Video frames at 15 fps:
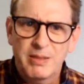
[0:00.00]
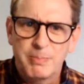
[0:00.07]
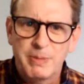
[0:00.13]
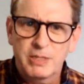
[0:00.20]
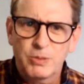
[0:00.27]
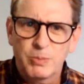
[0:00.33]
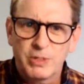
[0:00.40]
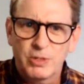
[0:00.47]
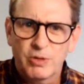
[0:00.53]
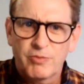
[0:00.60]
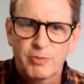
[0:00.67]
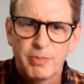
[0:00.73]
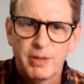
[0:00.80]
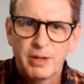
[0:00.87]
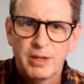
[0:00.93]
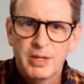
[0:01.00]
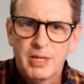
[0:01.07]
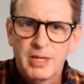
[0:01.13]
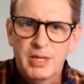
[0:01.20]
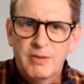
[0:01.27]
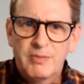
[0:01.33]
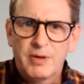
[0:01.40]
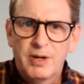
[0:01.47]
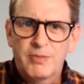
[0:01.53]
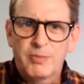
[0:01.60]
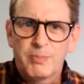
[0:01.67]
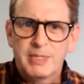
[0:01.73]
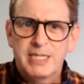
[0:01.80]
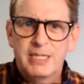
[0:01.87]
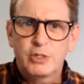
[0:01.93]
The picture we took from the
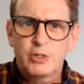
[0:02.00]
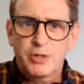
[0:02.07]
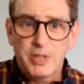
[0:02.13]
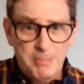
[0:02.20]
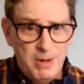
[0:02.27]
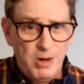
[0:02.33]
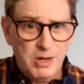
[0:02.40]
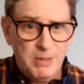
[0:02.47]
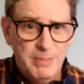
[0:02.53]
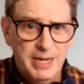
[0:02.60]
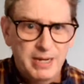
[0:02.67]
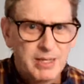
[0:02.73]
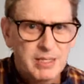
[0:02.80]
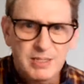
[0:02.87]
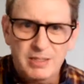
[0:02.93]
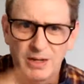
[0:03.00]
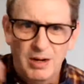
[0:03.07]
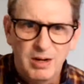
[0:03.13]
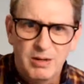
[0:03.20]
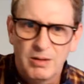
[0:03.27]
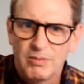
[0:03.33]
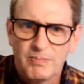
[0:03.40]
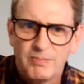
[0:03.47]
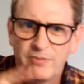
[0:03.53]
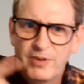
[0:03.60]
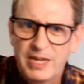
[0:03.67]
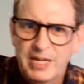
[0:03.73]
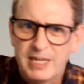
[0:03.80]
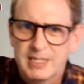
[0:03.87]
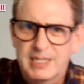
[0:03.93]
T-shirt that Malcolm made. This is all
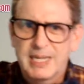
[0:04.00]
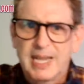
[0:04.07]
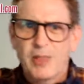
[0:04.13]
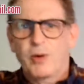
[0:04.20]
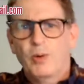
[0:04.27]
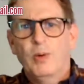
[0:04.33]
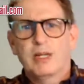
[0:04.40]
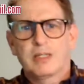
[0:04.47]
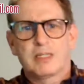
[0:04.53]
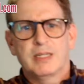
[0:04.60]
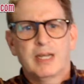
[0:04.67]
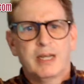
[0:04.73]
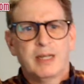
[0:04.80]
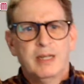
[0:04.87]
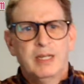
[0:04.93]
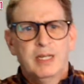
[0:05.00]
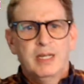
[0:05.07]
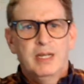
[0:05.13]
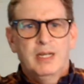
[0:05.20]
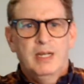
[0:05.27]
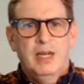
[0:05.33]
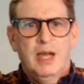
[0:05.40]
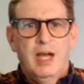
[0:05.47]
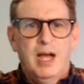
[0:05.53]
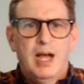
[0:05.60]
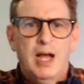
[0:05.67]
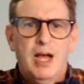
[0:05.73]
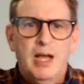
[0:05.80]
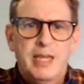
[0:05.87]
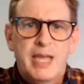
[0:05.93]
fitting in together well today.
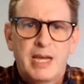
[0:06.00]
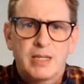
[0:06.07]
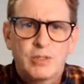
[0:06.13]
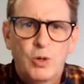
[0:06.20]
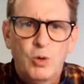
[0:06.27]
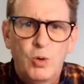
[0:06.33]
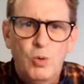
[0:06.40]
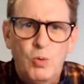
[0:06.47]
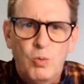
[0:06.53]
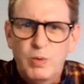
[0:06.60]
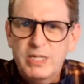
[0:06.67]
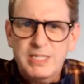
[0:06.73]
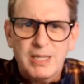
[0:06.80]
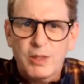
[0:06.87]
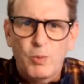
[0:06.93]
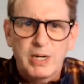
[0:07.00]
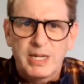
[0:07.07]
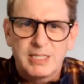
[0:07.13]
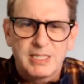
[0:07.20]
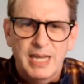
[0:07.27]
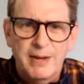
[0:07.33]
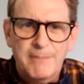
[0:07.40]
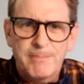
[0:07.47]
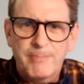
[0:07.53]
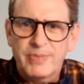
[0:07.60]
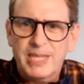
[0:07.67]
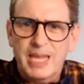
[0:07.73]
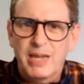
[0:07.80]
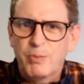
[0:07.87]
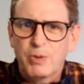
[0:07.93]
So we just had the one cassette,
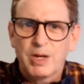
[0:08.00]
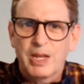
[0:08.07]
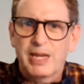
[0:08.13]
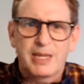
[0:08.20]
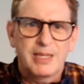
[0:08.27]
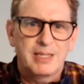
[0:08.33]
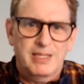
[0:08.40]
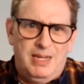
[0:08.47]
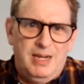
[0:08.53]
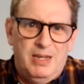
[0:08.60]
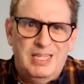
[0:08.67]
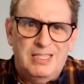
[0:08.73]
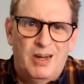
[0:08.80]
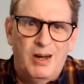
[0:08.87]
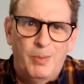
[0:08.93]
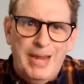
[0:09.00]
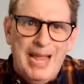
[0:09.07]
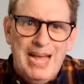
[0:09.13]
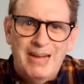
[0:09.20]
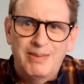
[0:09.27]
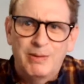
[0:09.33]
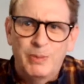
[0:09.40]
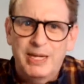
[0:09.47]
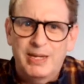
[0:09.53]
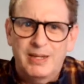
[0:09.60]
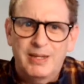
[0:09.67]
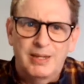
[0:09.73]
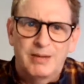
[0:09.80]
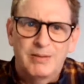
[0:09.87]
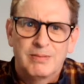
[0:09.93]
and we're like, that's all we have, and
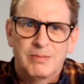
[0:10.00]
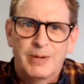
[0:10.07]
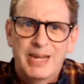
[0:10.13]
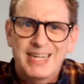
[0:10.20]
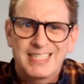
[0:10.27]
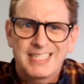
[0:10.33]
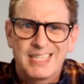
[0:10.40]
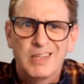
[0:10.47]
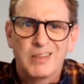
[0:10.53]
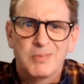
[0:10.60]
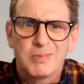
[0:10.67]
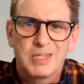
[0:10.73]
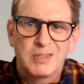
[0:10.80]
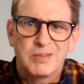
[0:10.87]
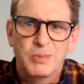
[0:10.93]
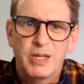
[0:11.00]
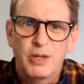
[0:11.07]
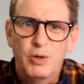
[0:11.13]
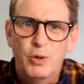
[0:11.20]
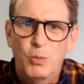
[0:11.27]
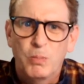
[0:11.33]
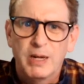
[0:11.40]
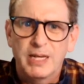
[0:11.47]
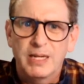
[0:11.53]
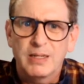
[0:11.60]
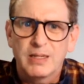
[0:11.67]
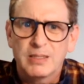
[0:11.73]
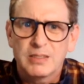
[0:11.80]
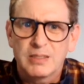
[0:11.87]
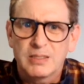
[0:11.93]
we had to sell them because we had no money
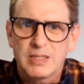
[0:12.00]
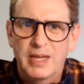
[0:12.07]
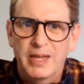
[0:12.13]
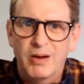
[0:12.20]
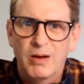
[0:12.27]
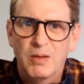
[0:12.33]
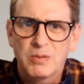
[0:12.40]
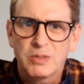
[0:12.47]
at all.